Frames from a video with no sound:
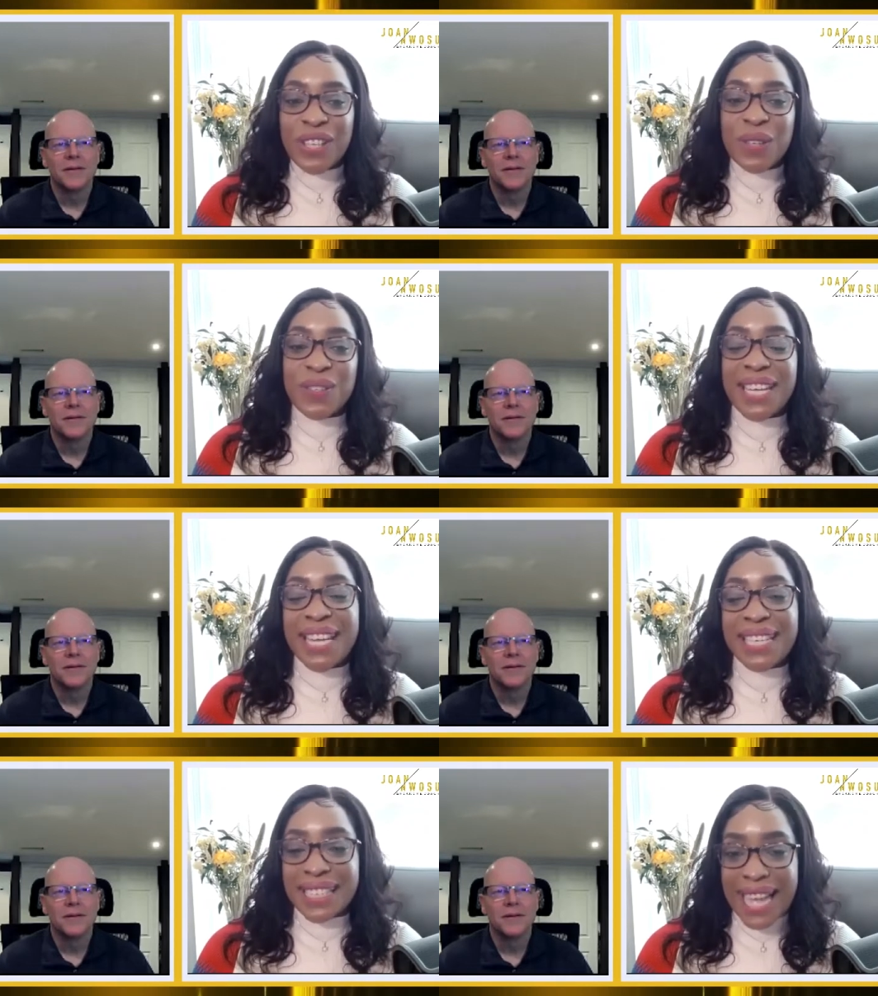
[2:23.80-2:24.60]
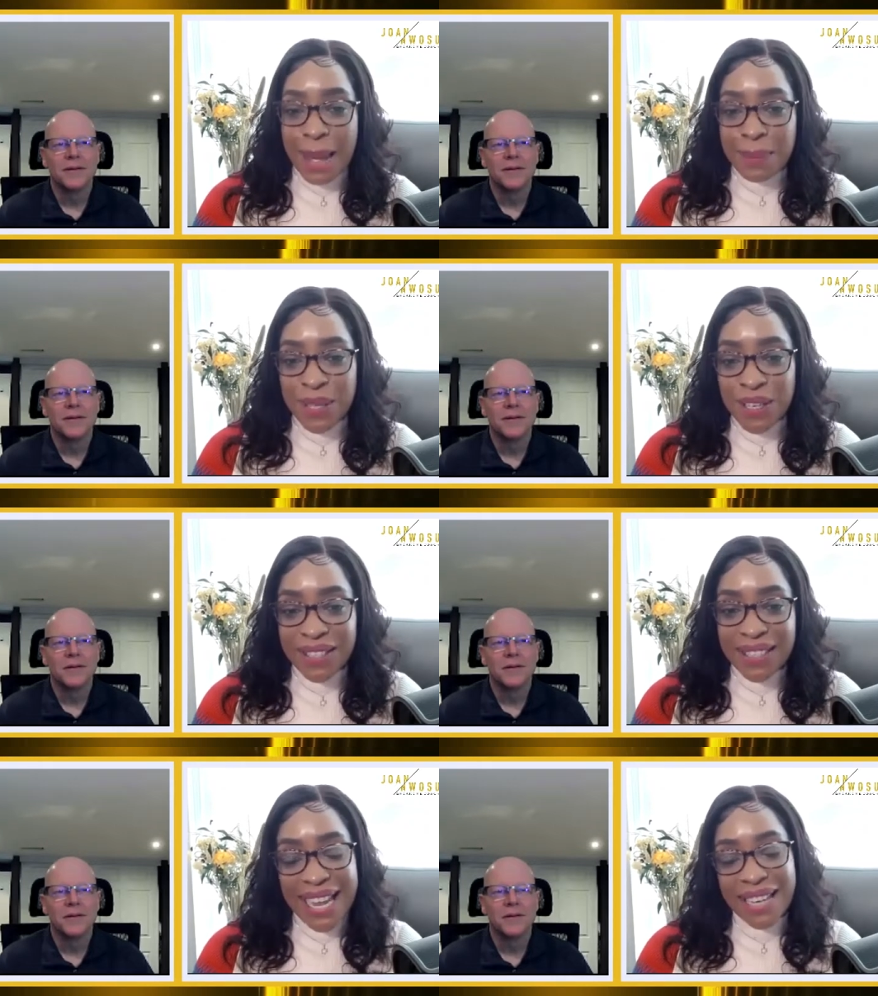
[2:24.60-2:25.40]
Speaker 1: create a
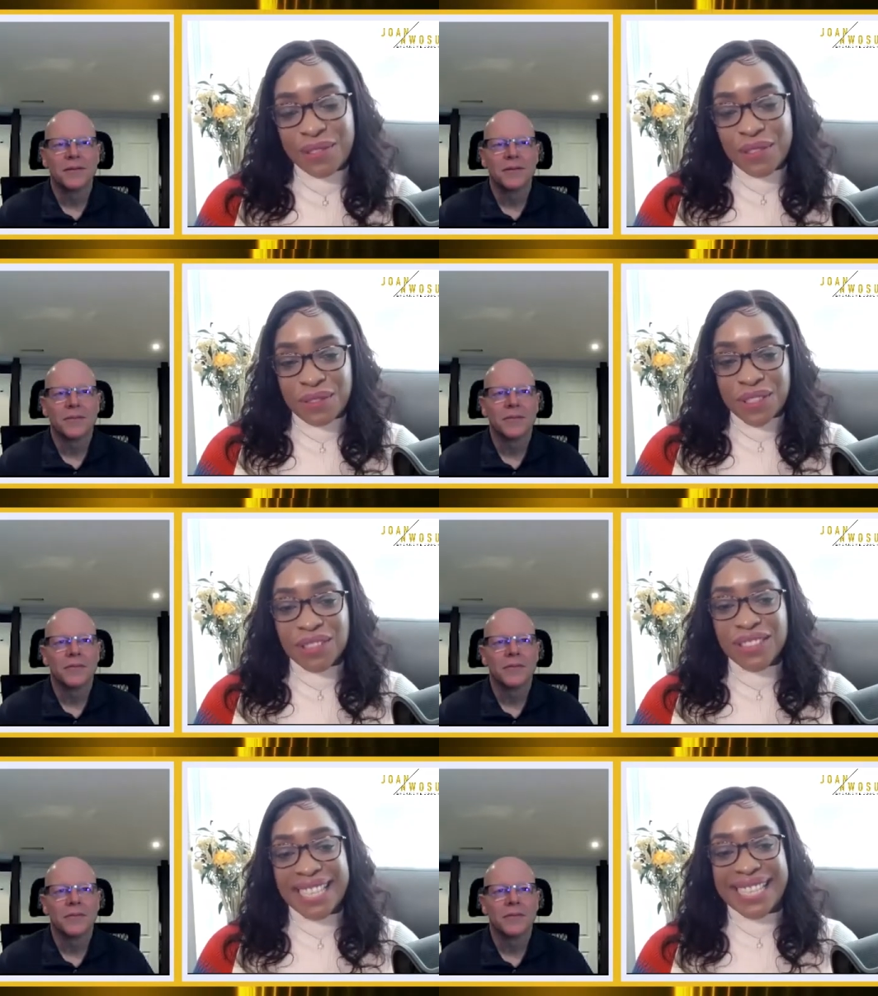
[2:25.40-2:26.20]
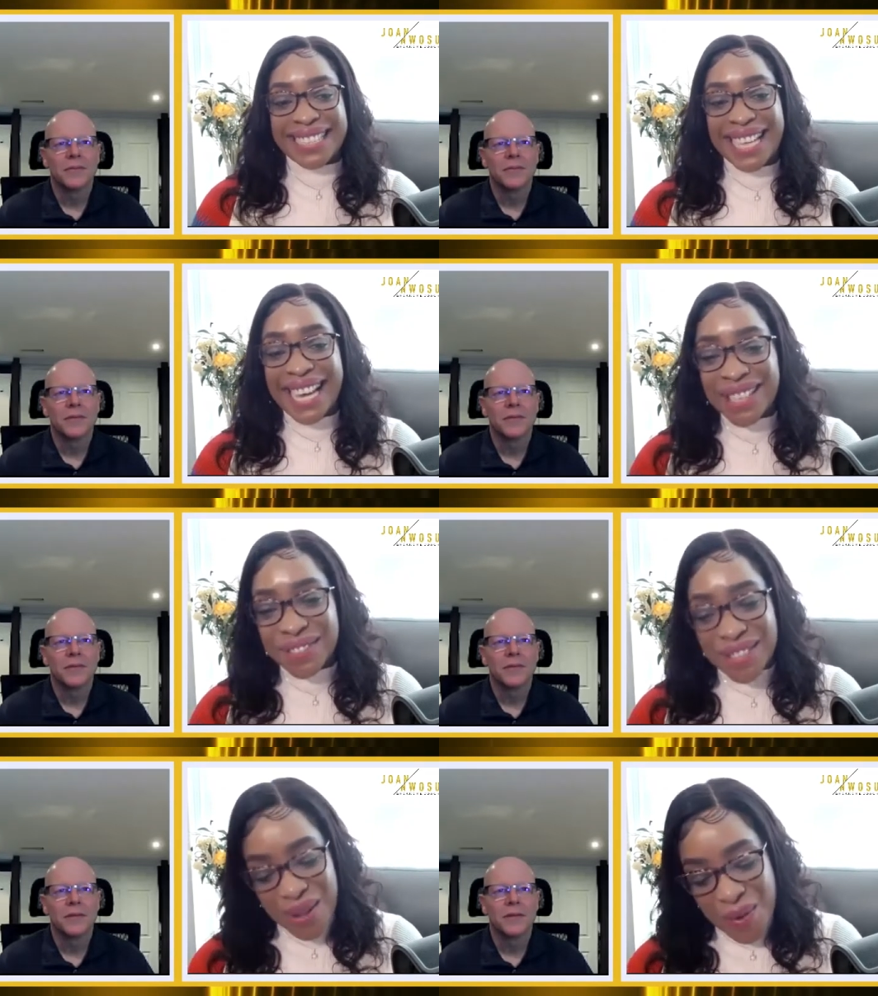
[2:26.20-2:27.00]
happier and fulfilled
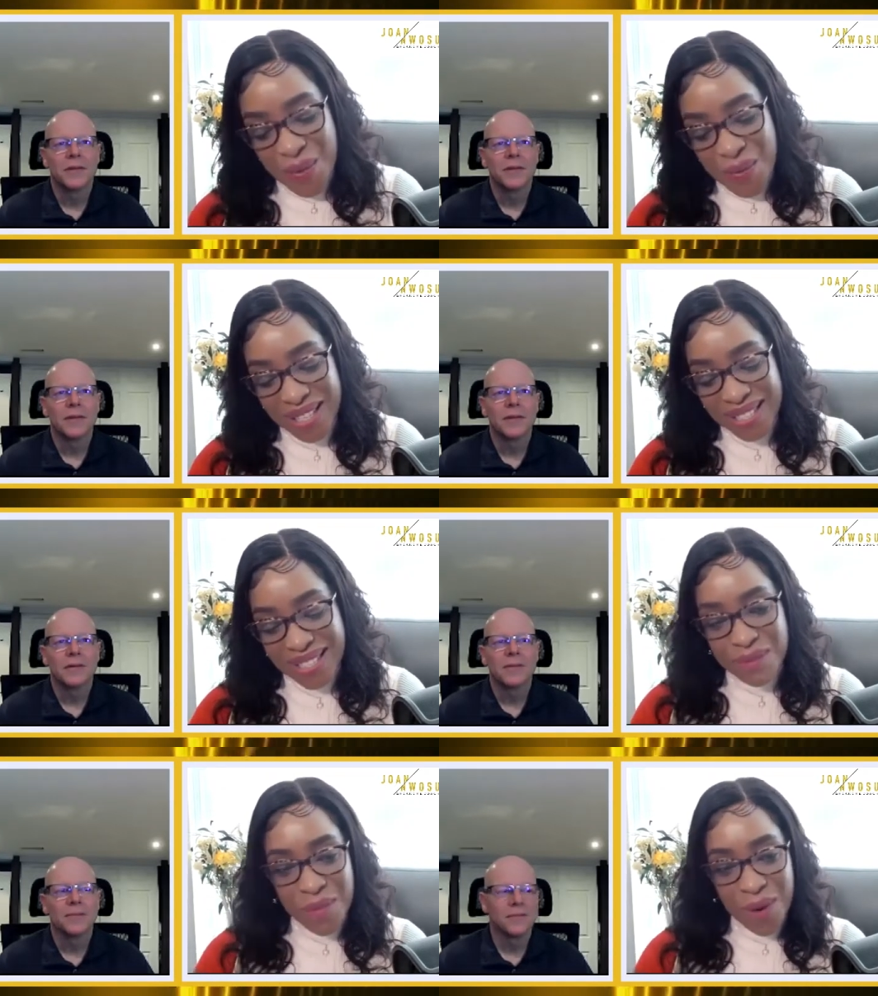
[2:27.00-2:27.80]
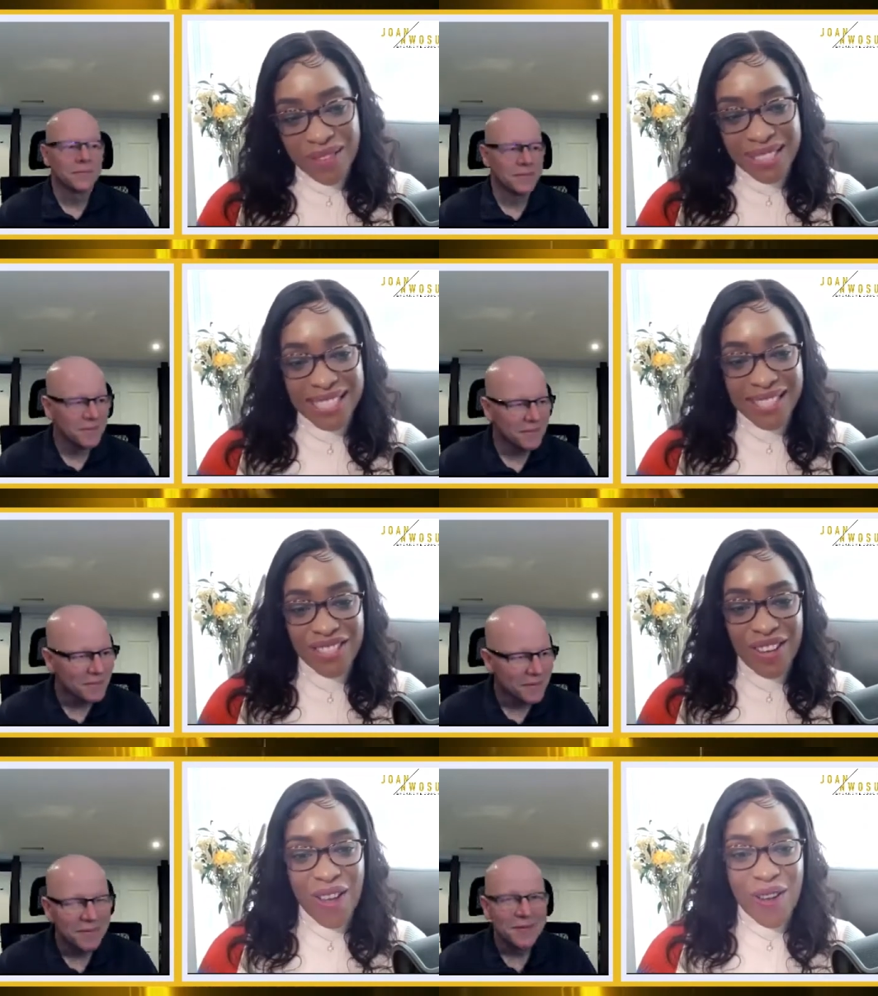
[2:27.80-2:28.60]
life. Welcome, Warren, to the
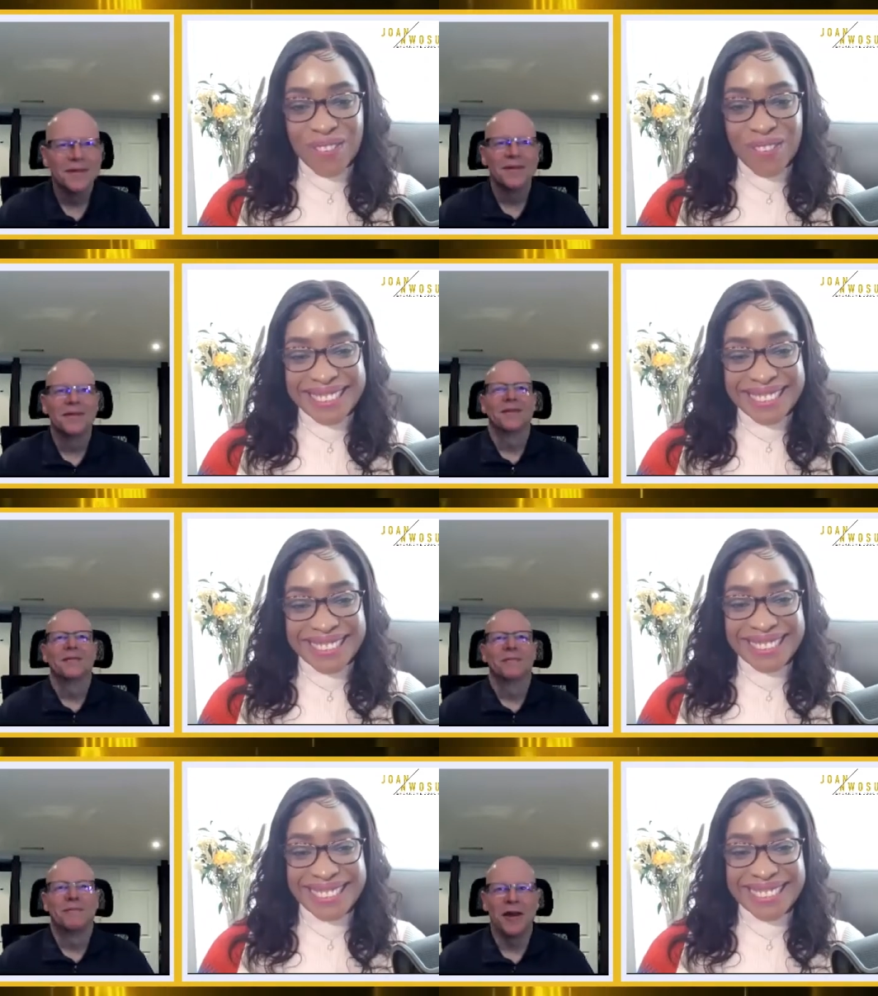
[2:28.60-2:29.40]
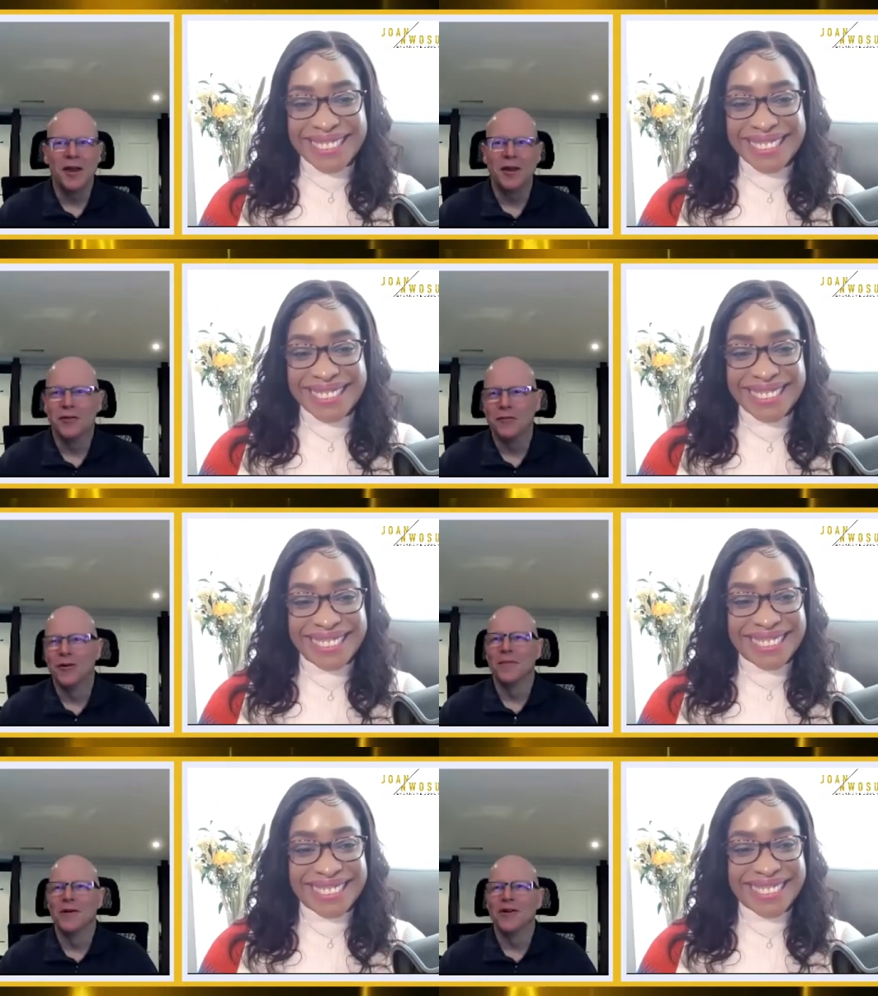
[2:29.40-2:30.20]
show.
Speaker 2: Thank you
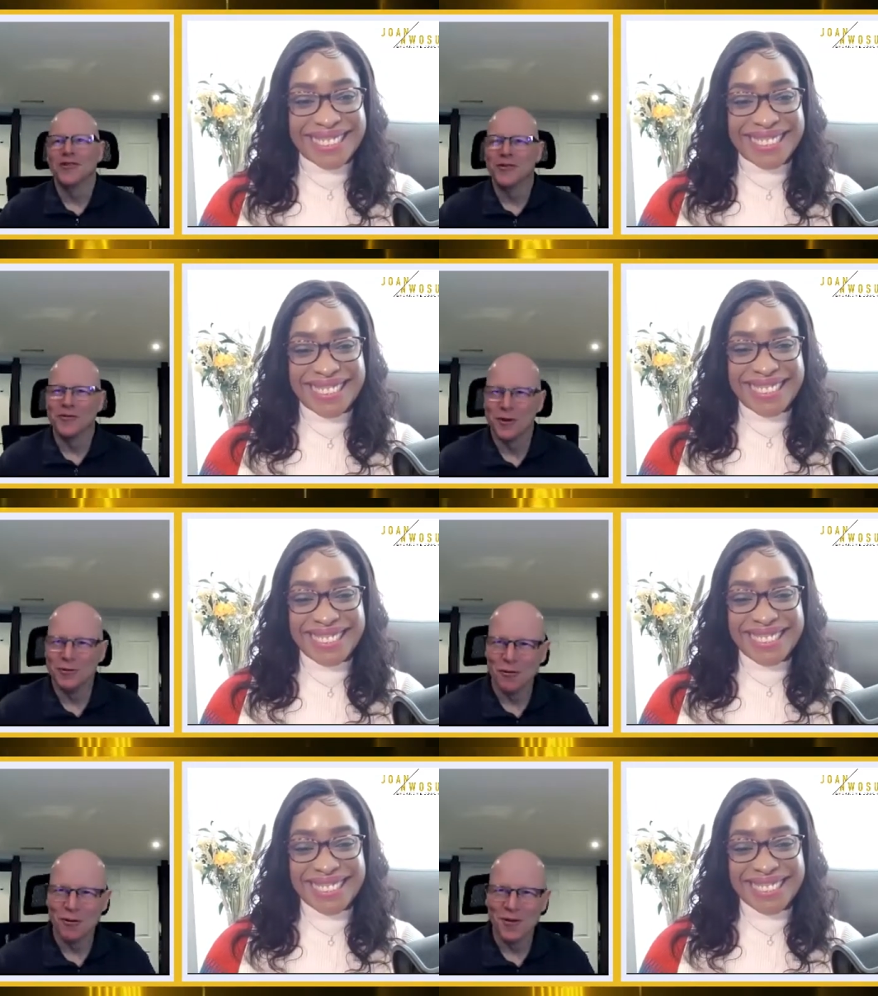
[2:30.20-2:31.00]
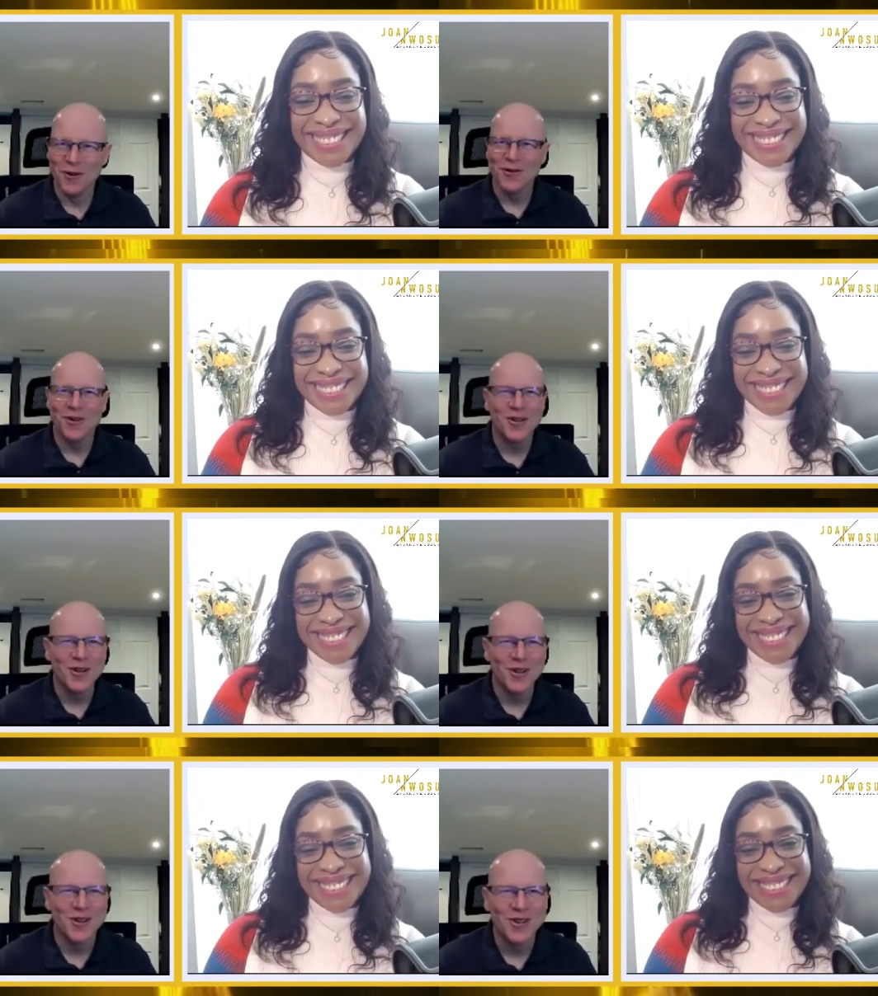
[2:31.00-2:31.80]
very much. That was a very warm
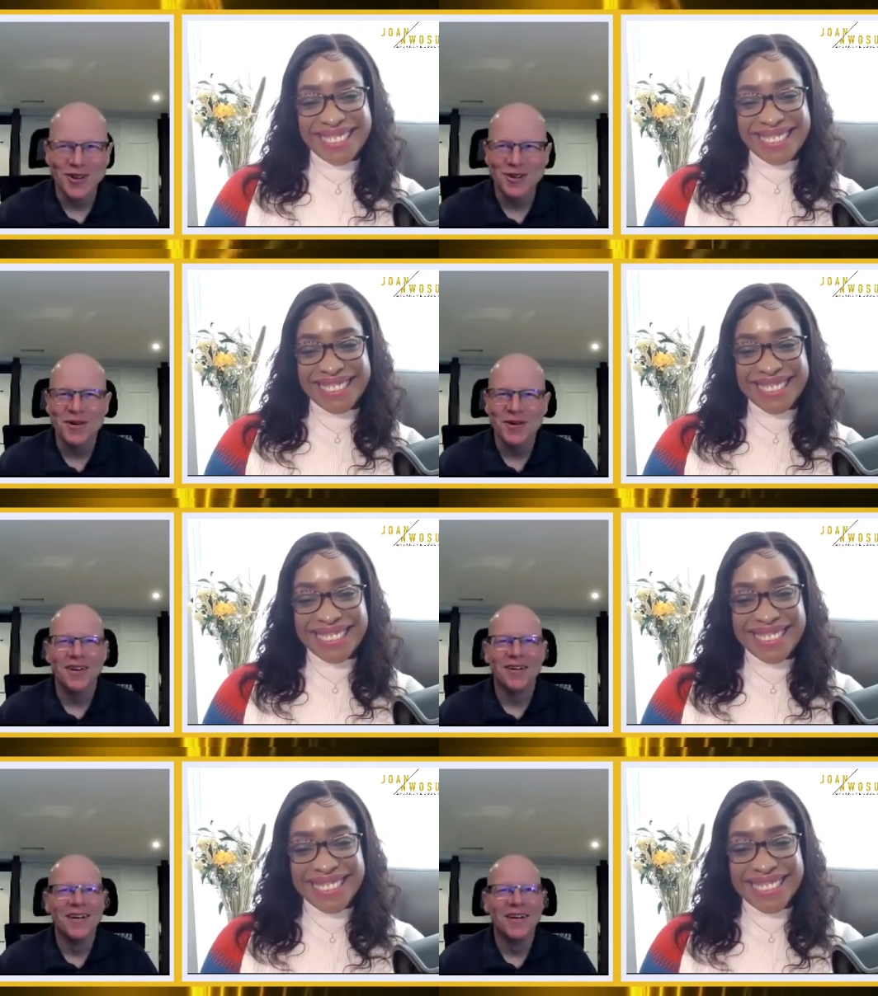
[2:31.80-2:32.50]
introduction. It's nice to be here.